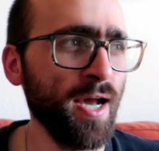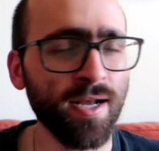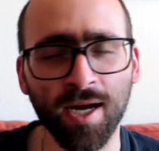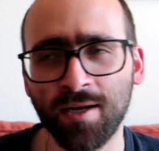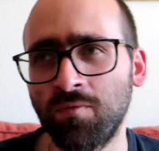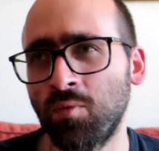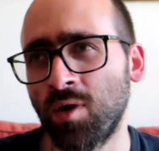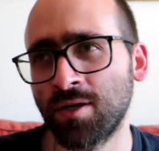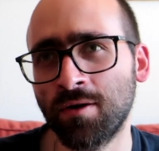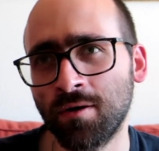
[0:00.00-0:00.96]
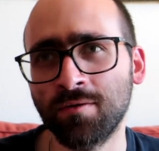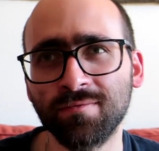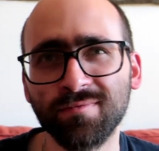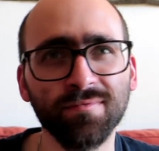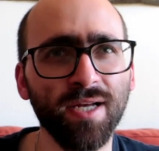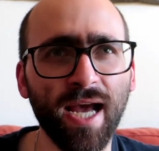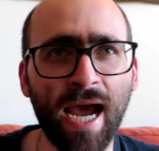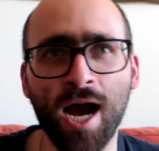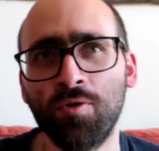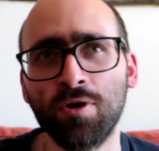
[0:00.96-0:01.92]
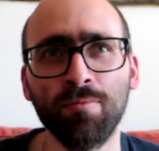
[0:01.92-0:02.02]
I kind of wonder
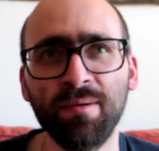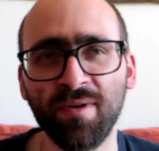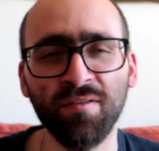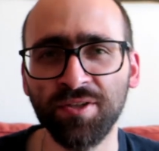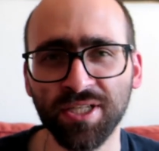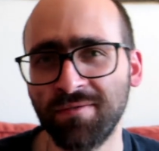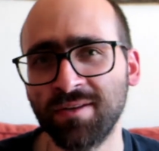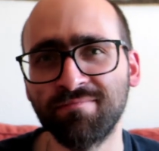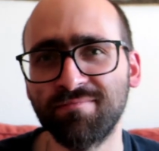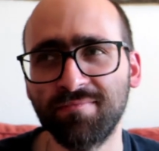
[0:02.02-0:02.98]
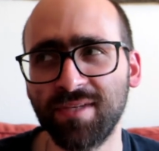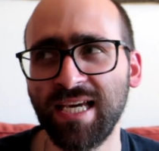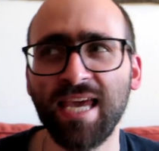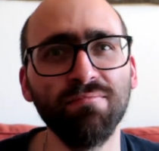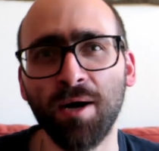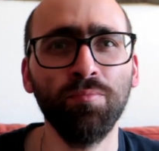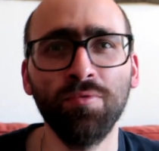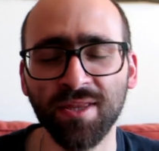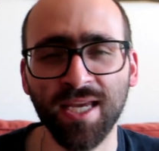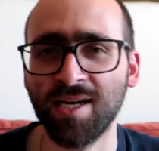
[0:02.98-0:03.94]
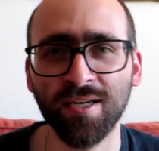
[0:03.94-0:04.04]
how Herman Melville even came up
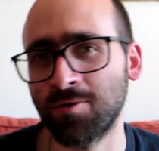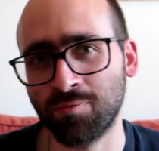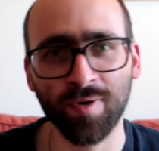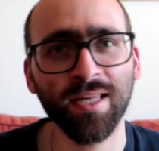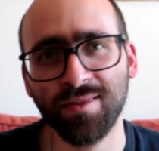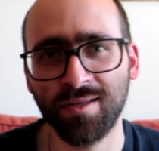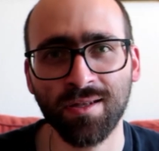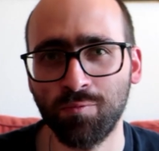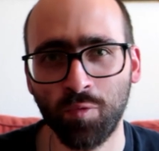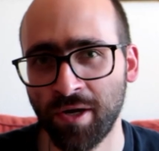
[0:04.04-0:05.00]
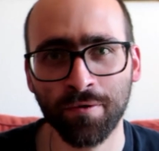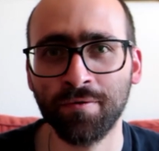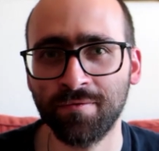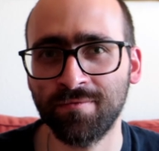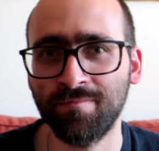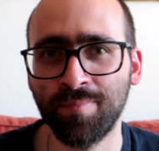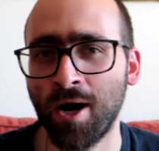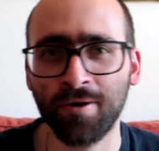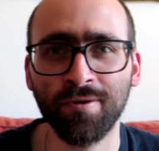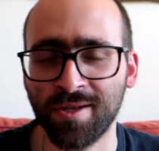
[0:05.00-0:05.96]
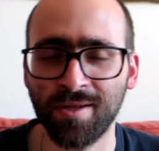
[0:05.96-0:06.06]
with the idea to write this weird,
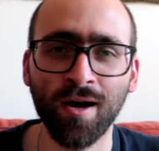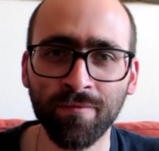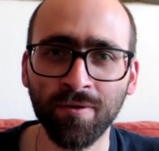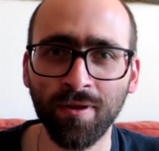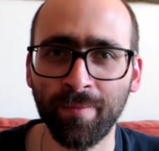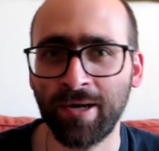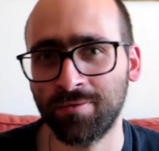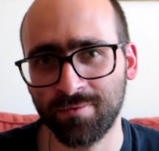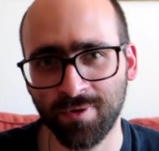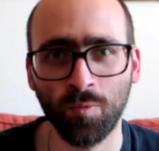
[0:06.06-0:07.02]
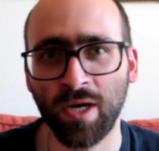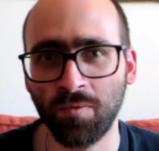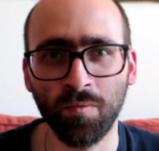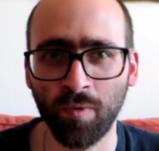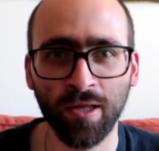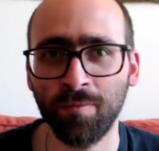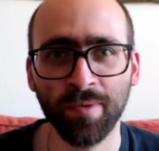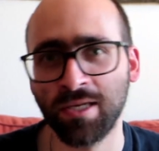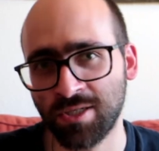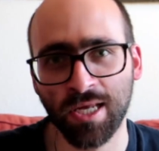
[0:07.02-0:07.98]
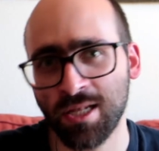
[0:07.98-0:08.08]
bonkers novel about a white whale
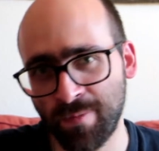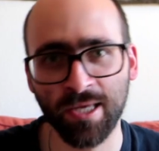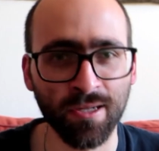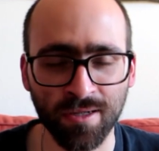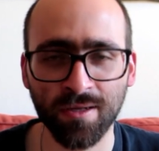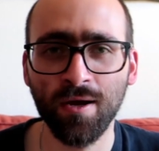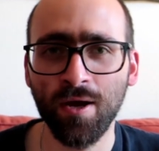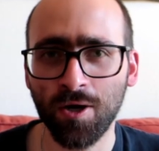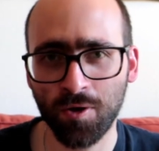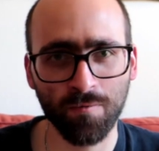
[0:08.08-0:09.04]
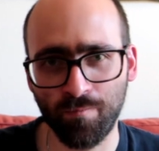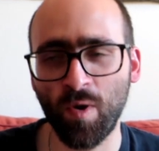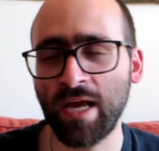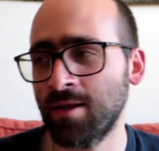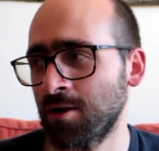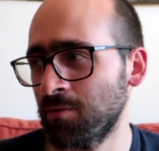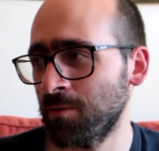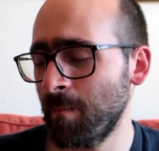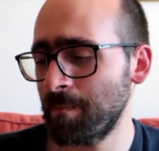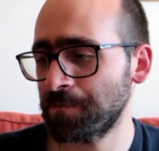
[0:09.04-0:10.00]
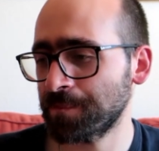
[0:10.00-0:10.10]
being chased by this whaling
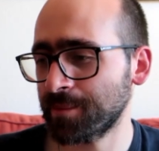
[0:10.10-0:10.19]
crew.